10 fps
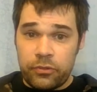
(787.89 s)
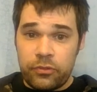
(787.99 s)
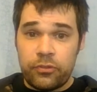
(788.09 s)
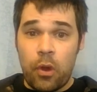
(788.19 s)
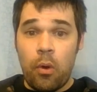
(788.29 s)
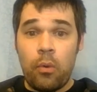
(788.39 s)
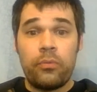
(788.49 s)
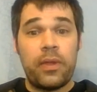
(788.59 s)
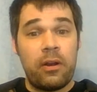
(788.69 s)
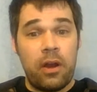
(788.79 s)
so
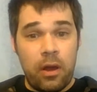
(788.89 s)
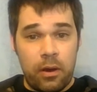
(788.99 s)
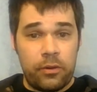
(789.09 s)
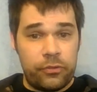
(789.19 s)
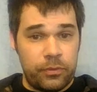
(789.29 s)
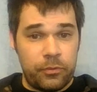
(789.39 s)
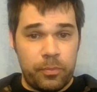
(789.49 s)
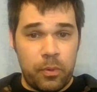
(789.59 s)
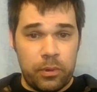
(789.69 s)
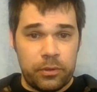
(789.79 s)
there are some
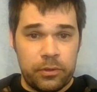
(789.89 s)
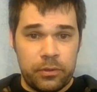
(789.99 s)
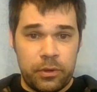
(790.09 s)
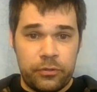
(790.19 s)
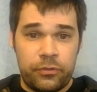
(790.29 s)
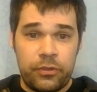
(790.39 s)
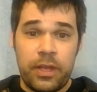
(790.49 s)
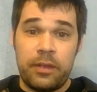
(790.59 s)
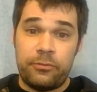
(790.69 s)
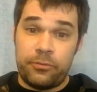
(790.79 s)
spoiler alerts
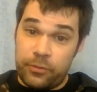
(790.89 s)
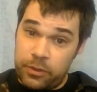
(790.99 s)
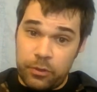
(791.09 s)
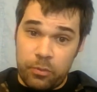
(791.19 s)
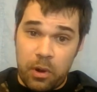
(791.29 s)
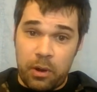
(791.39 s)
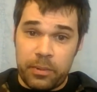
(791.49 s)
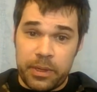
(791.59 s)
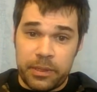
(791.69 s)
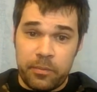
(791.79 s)
if you are
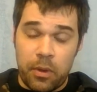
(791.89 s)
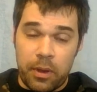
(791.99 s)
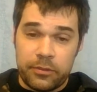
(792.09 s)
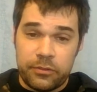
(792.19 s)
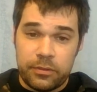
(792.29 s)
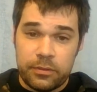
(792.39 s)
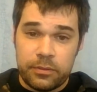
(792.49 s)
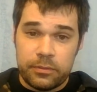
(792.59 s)
reading the books.